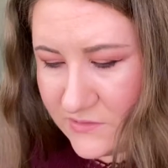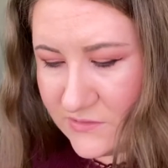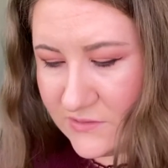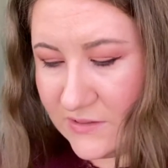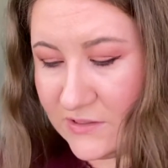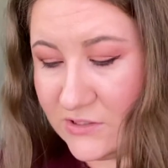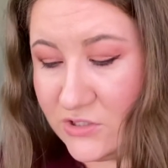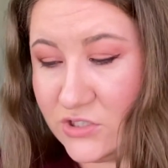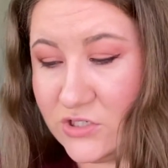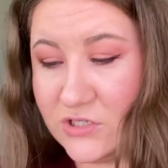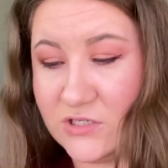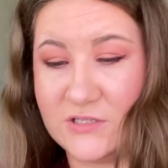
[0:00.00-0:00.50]

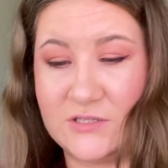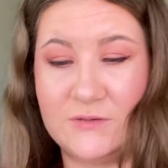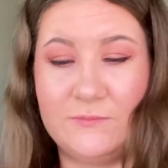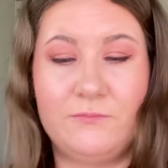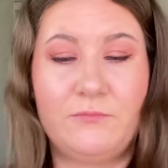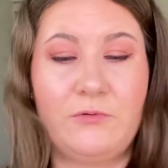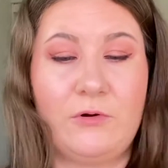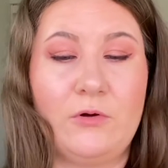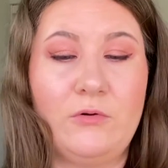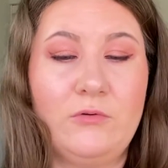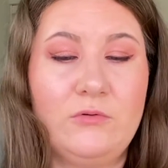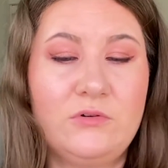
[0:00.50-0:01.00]
that just
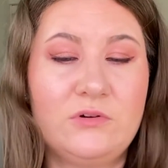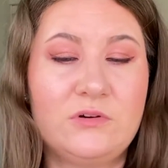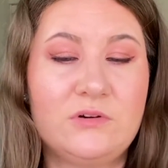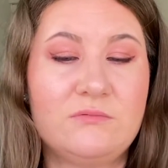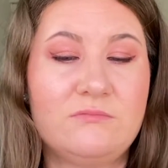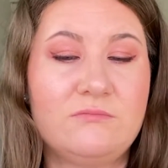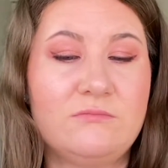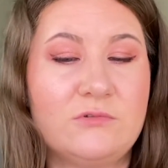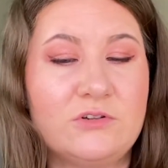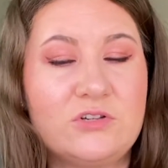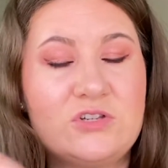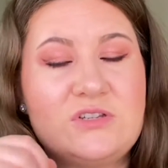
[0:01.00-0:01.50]
broke,
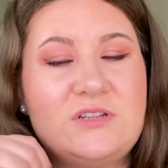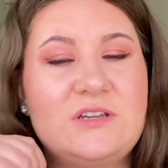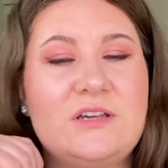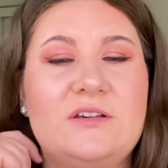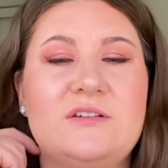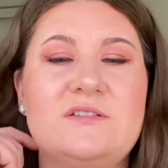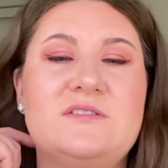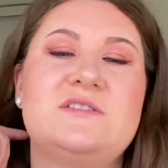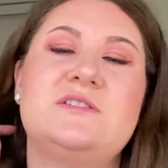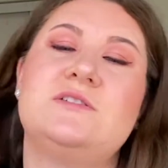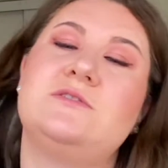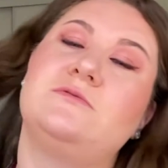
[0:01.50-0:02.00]
which
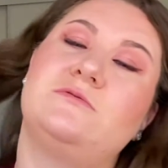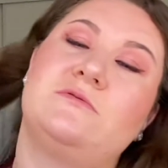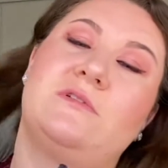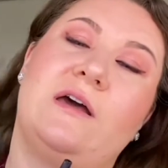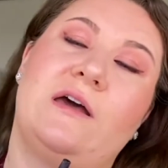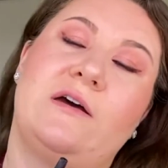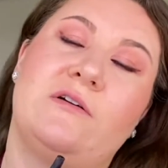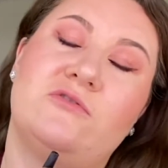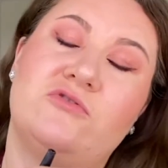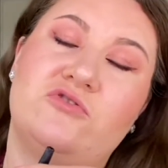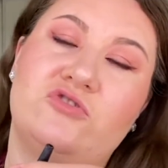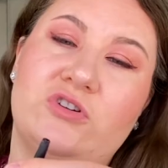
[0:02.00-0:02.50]
tells you
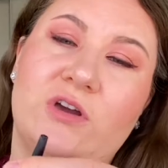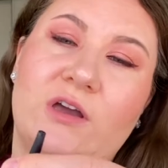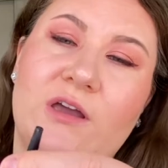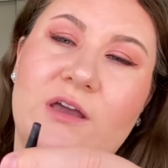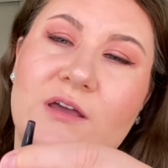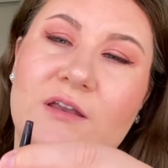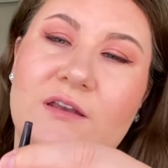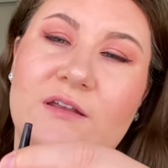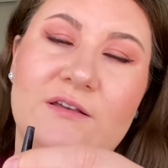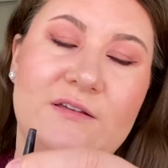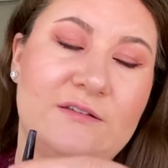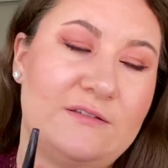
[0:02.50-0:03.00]
how dry
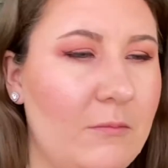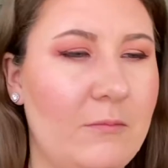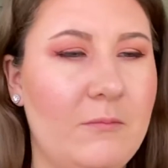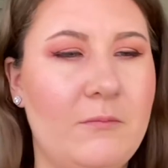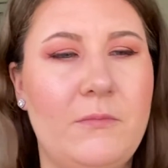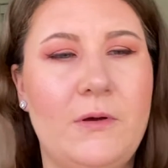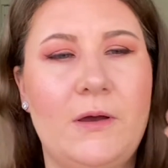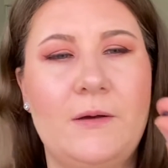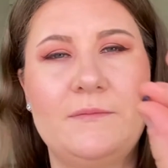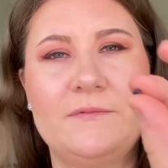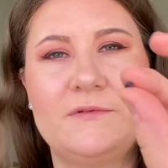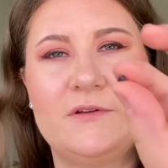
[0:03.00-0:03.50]
it is. It
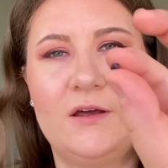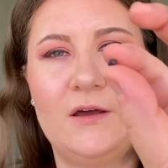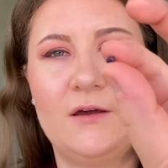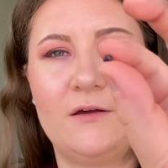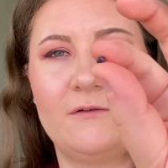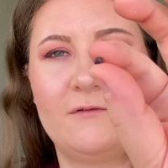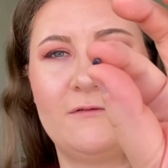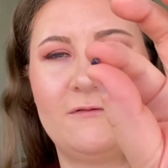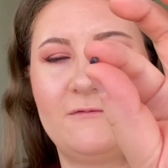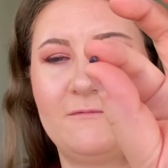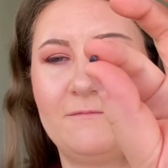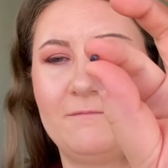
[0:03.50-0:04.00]
popped
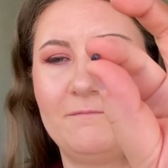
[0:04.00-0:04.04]
off.